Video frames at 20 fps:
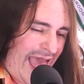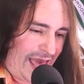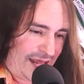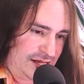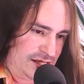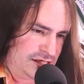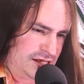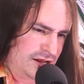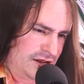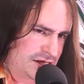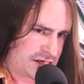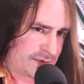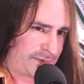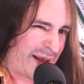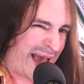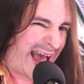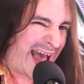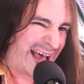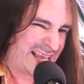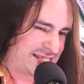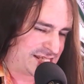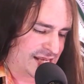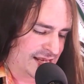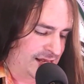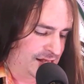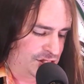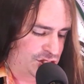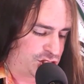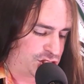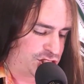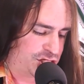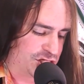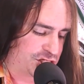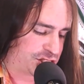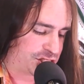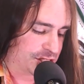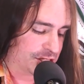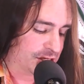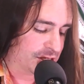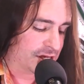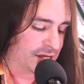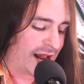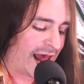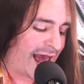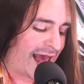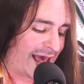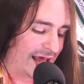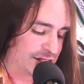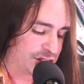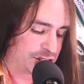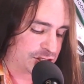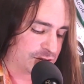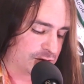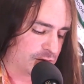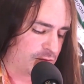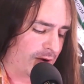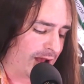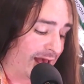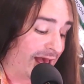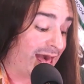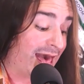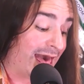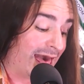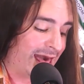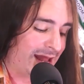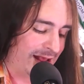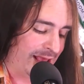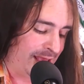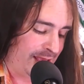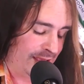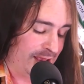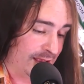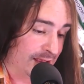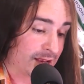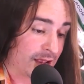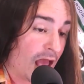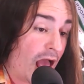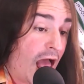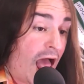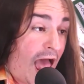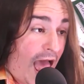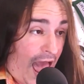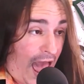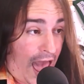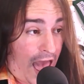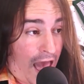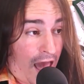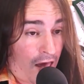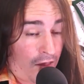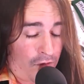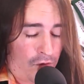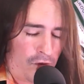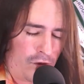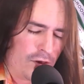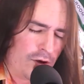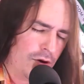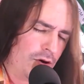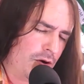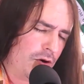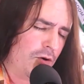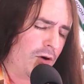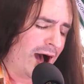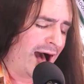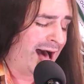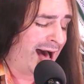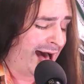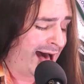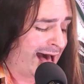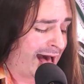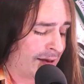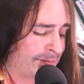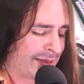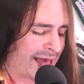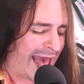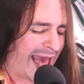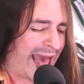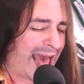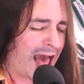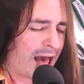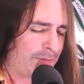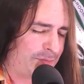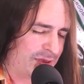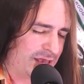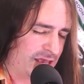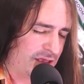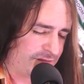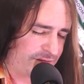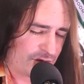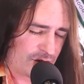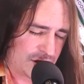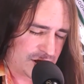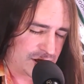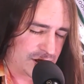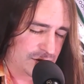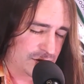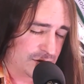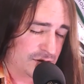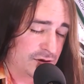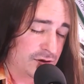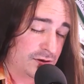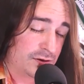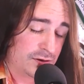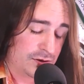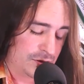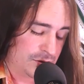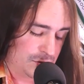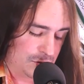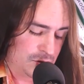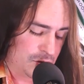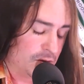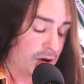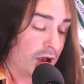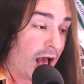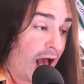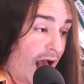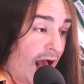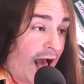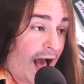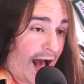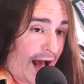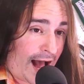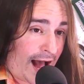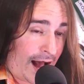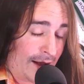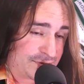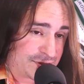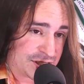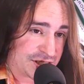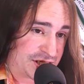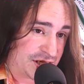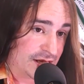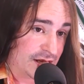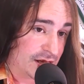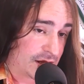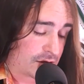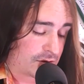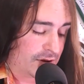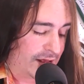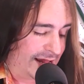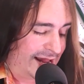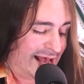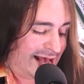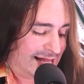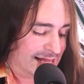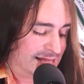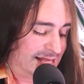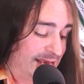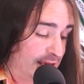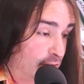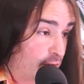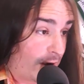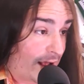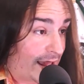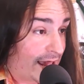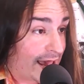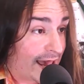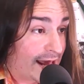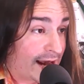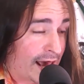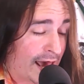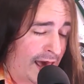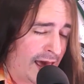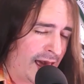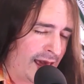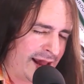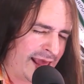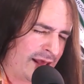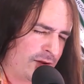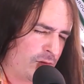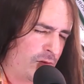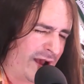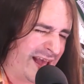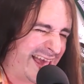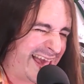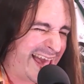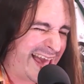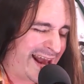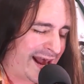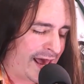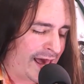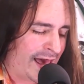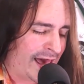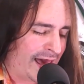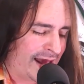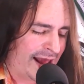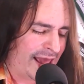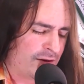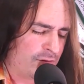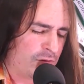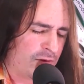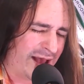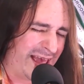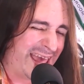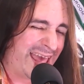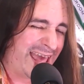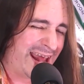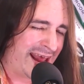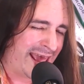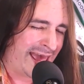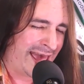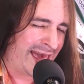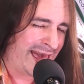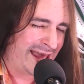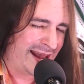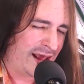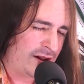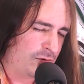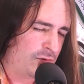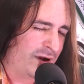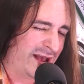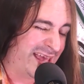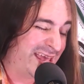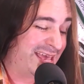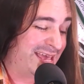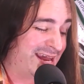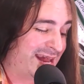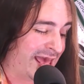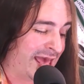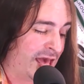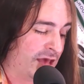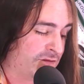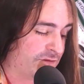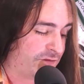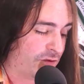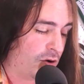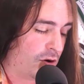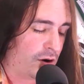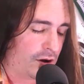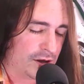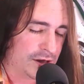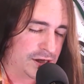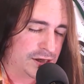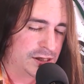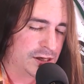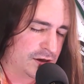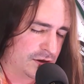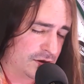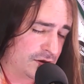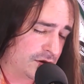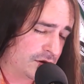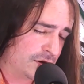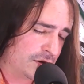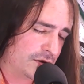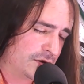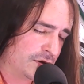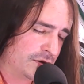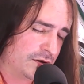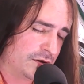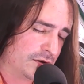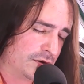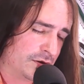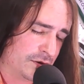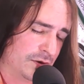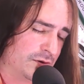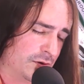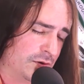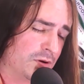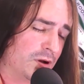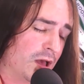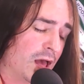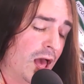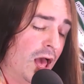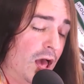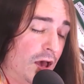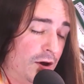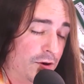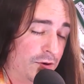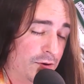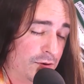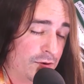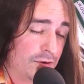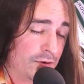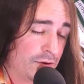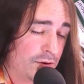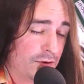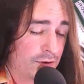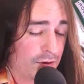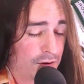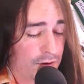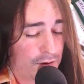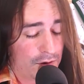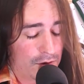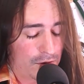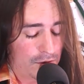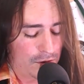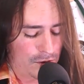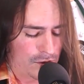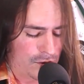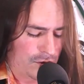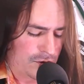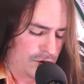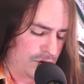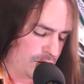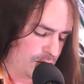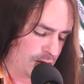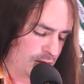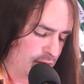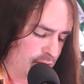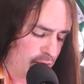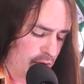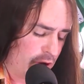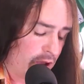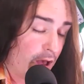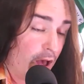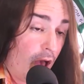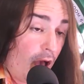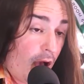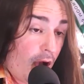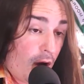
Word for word: And years have passed since you stood at your wedding. And though I'm happy for you, I'm so secretly waiting and waiting and waiting and waiting for you. Ooh.